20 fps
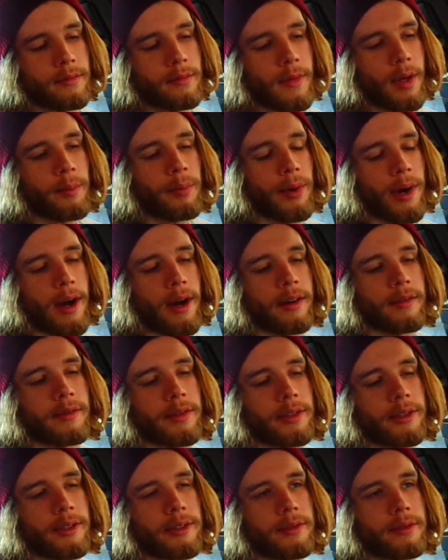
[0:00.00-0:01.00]
I'm proud of
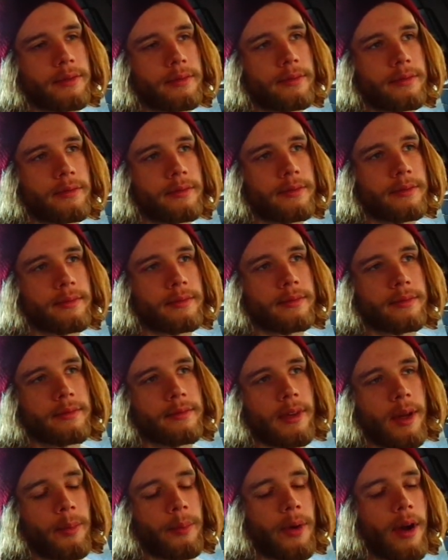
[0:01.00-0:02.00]
you, dude.
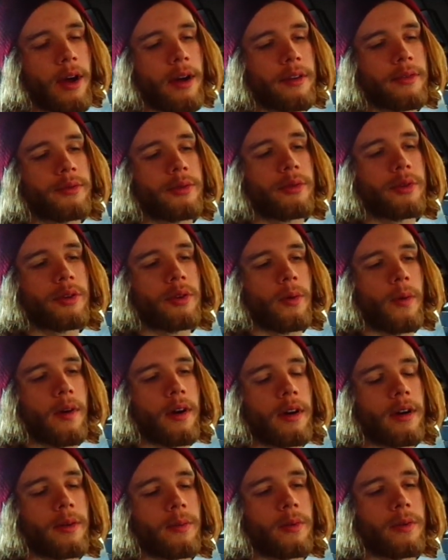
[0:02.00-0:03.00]
I'm proud of who you
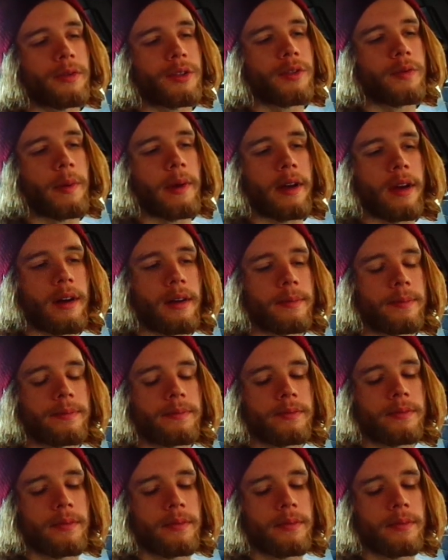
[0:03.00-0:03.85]
are and what you become.